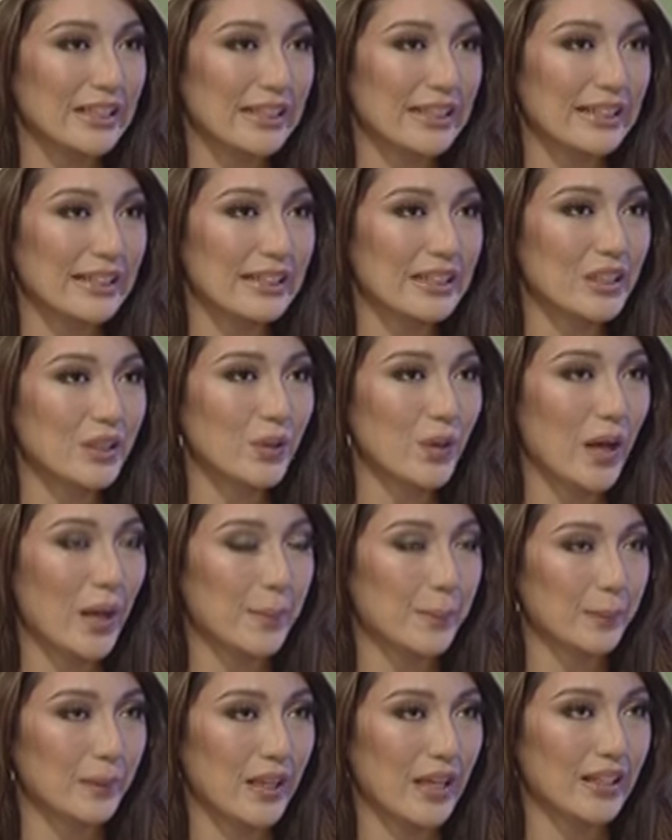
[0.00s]
now,
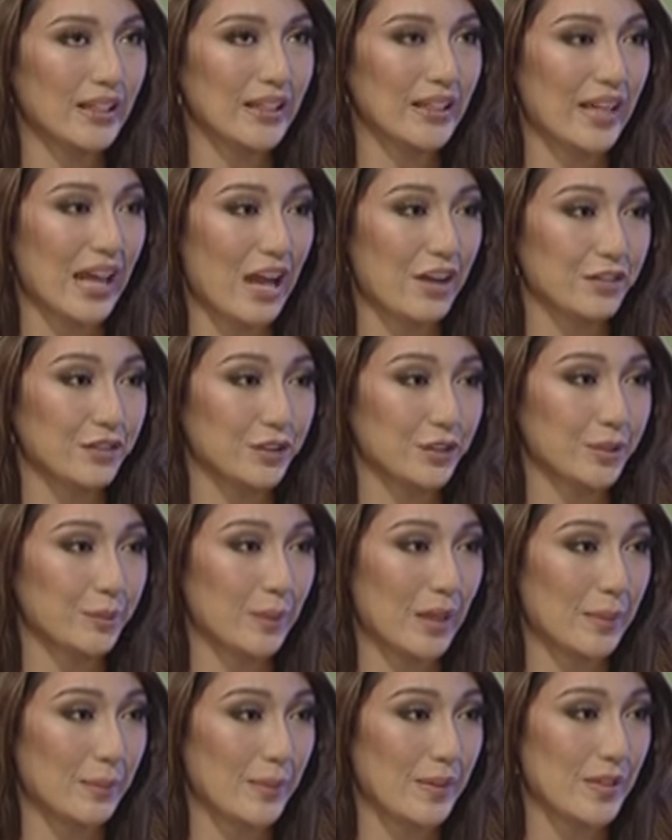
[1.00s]
I'm planning after
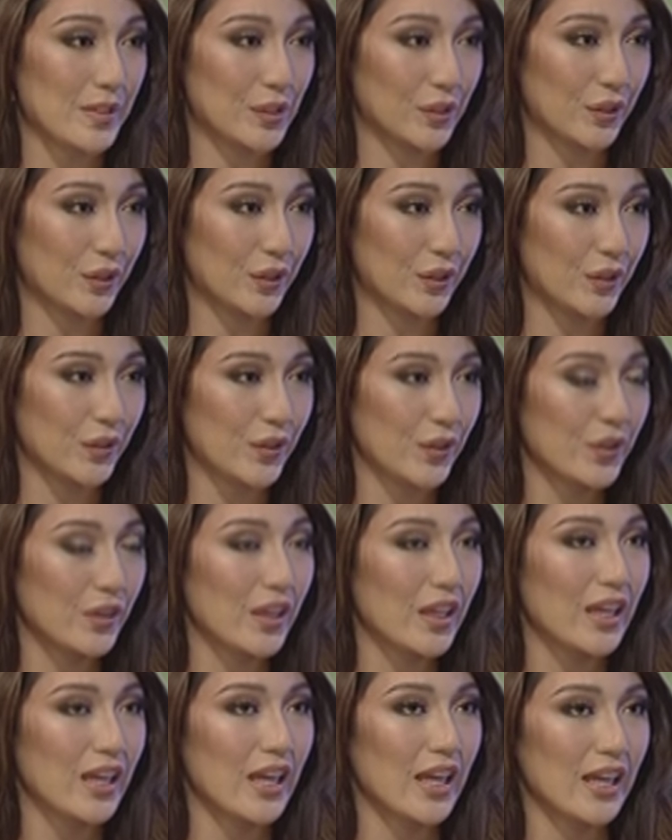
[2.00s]
my Miss Earth
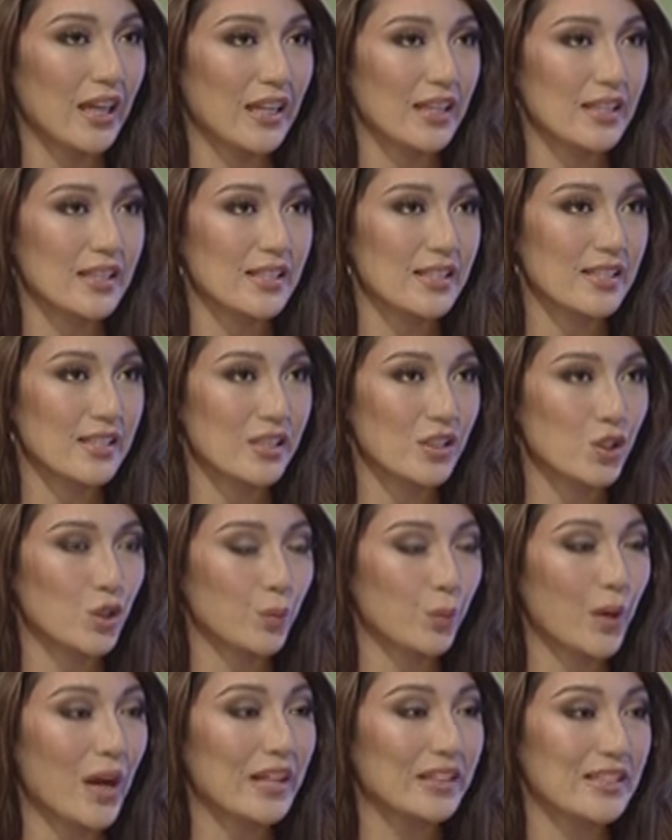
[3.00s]
is
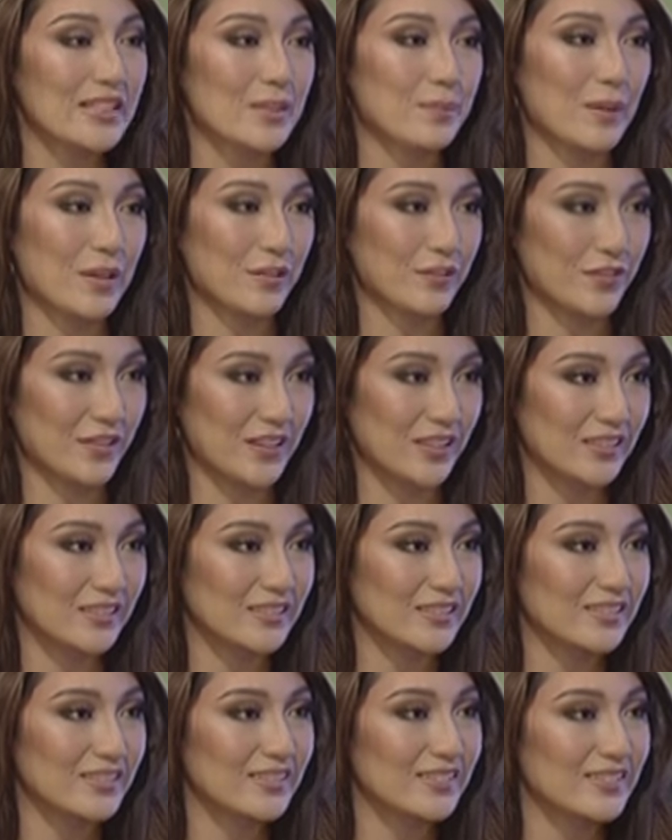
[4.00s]
to practice my field
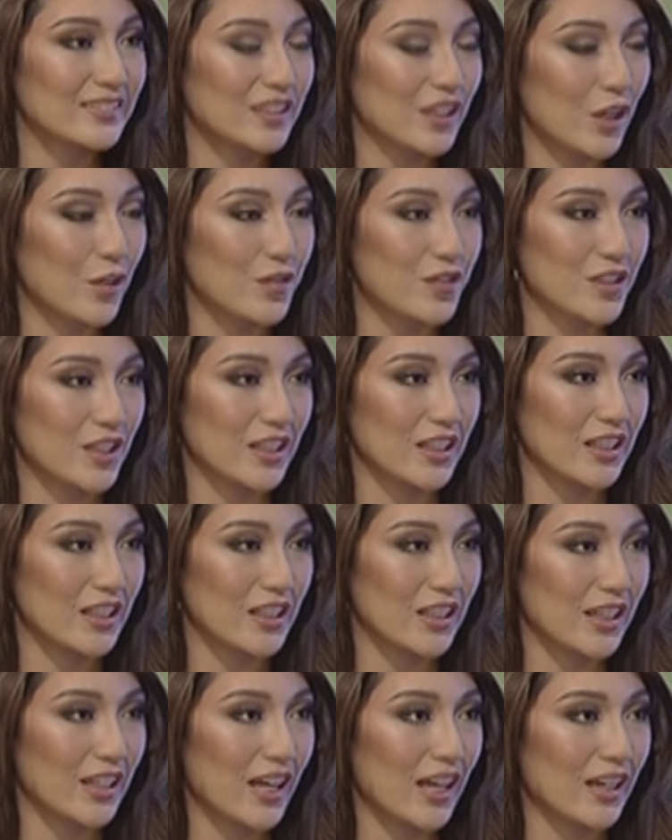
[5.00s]
of study,
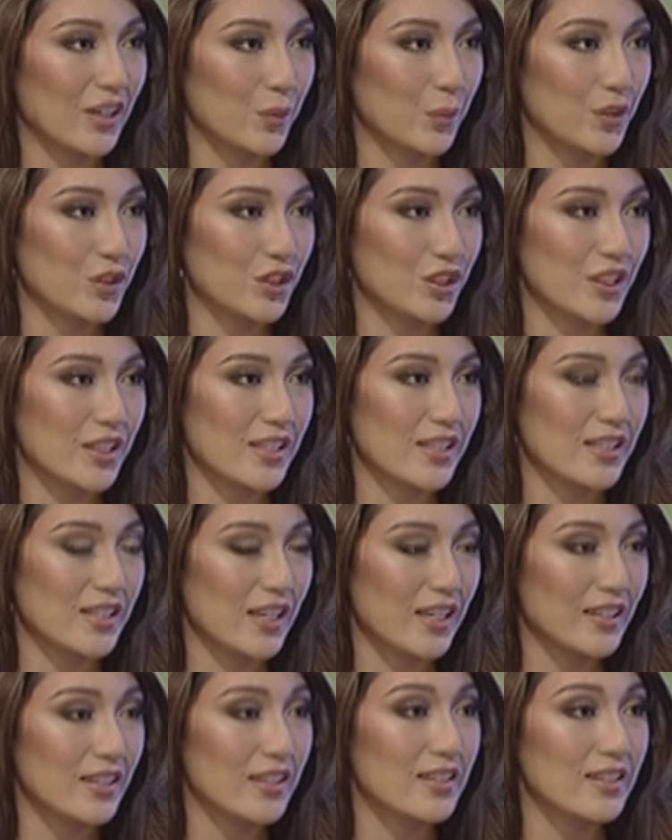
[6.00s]
which is
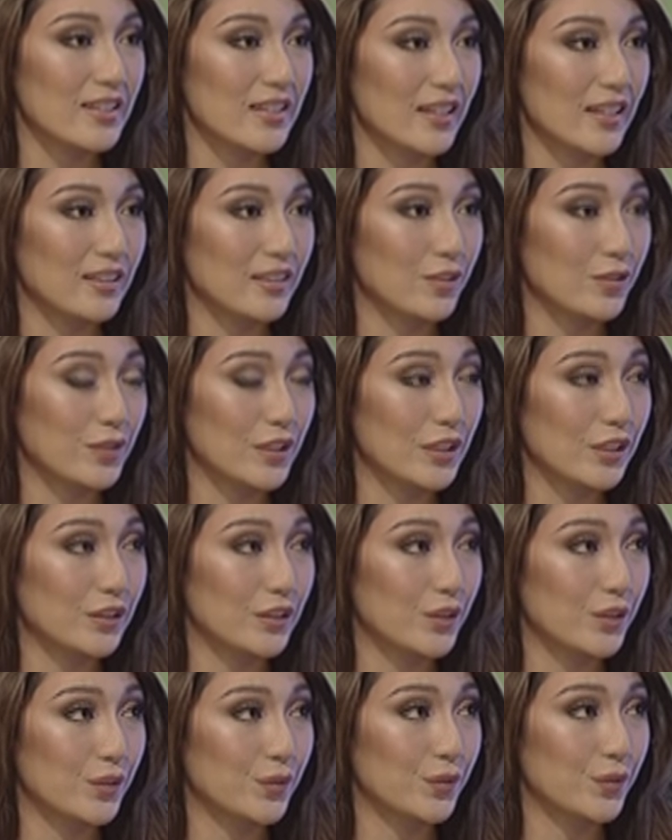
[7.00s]
in, in the
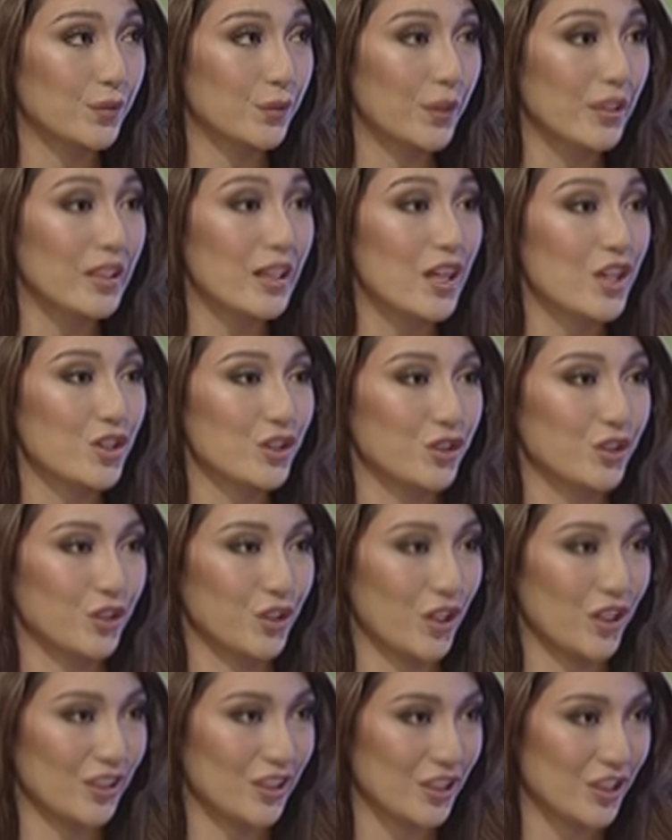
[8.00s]
field of radiation
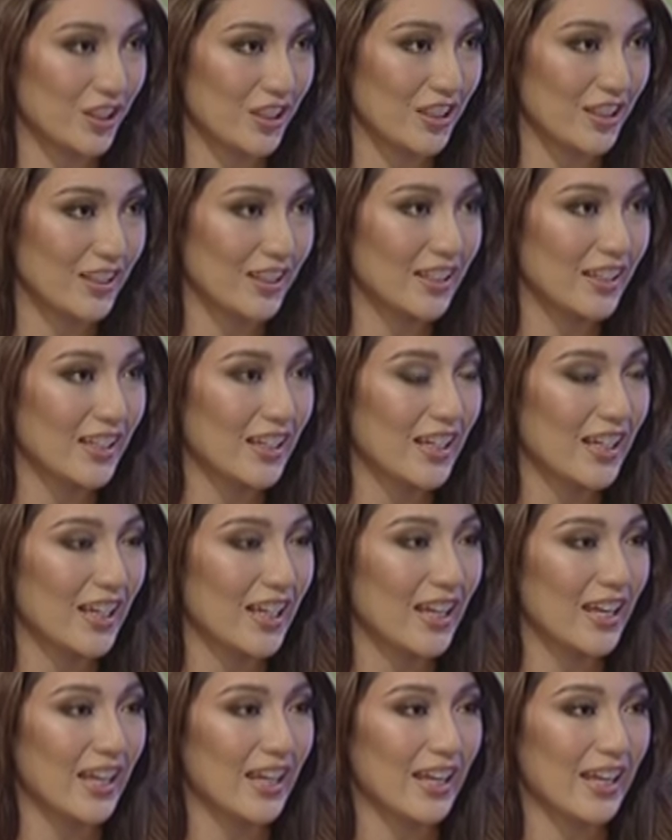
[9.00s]
oncology.
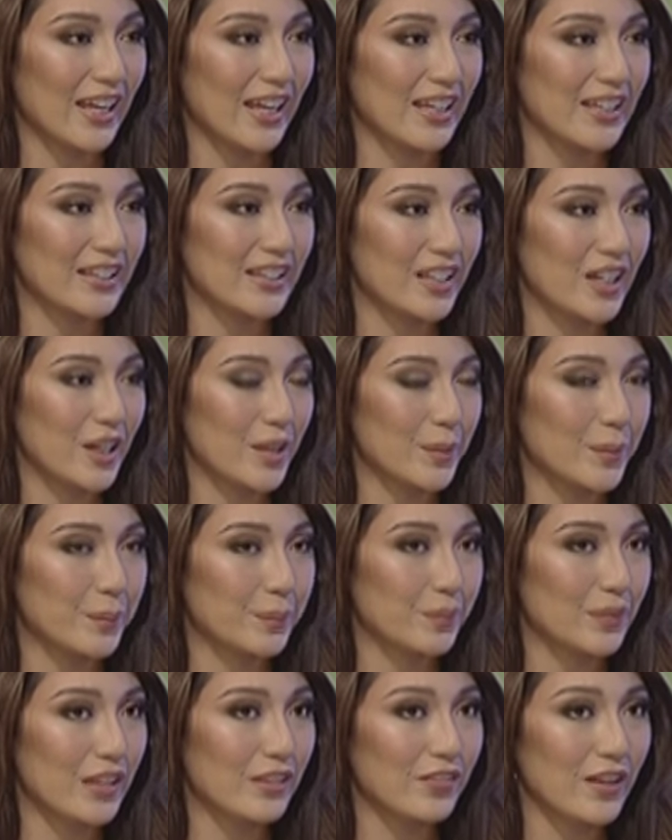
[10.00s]
And
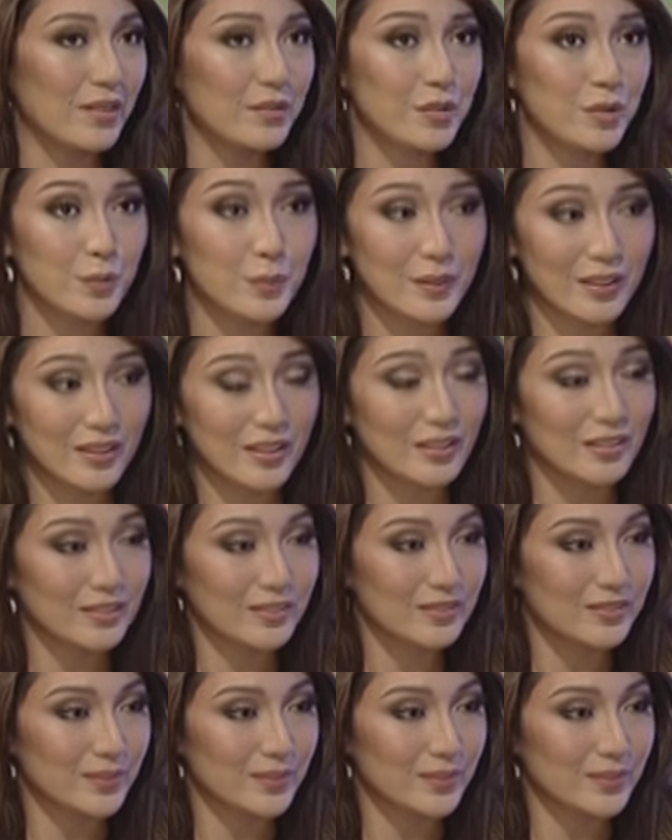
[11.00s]
um, if I'm confused, as a